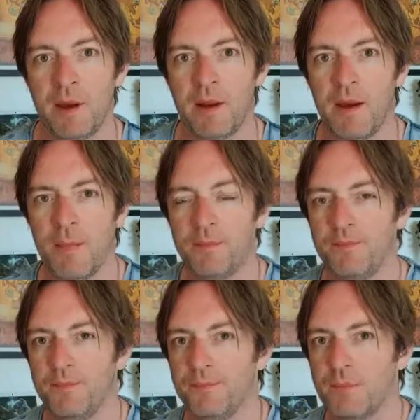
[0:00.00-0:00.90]

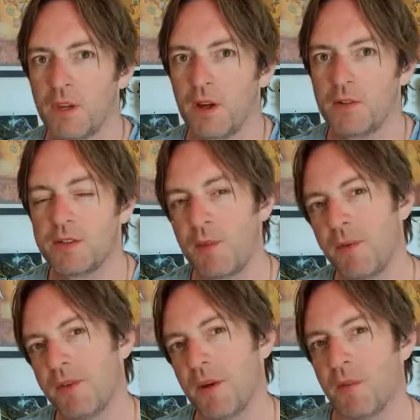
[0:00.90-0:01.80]
But
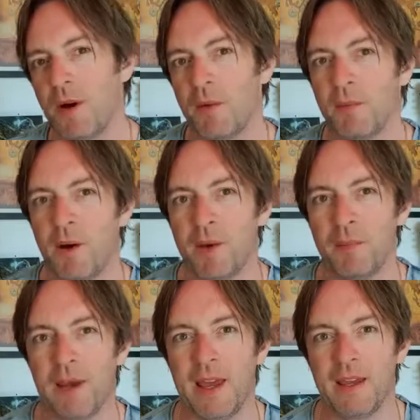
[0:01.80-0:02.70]
some of them I
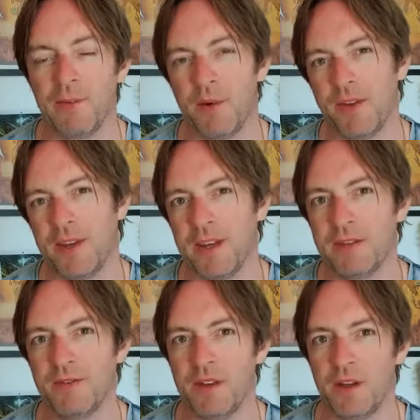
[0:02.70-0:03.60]
might play within
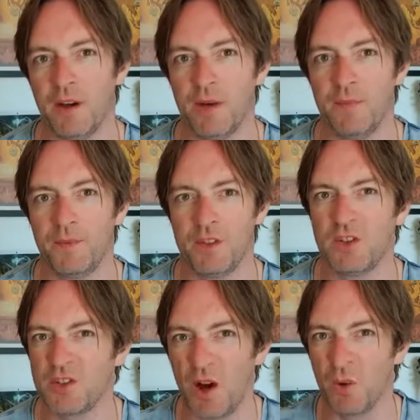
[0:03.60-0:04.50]
this video
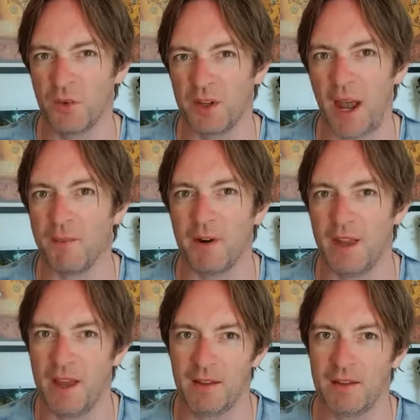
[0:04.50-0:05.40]
and just hold the
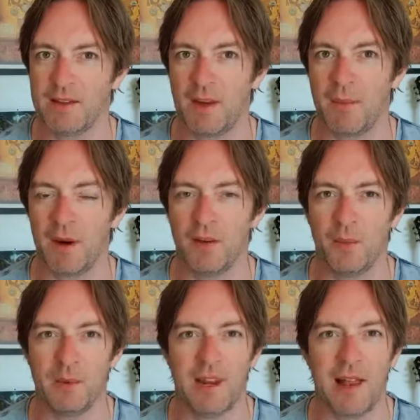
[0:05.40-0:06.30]
camera there because they
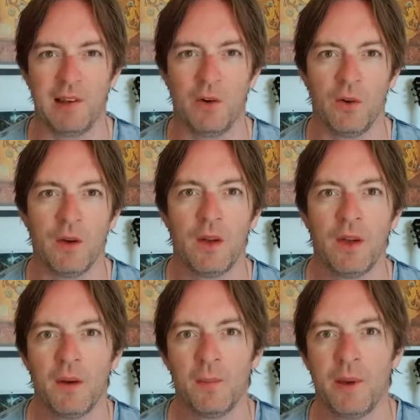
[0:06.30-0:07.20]
might not be that long.
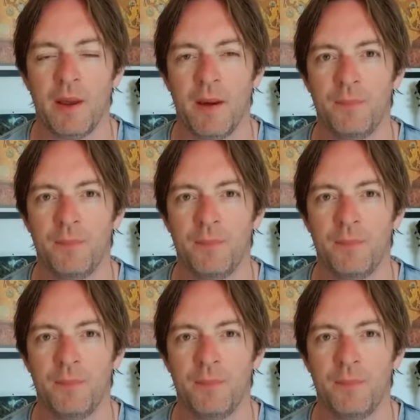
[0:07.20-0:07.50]
But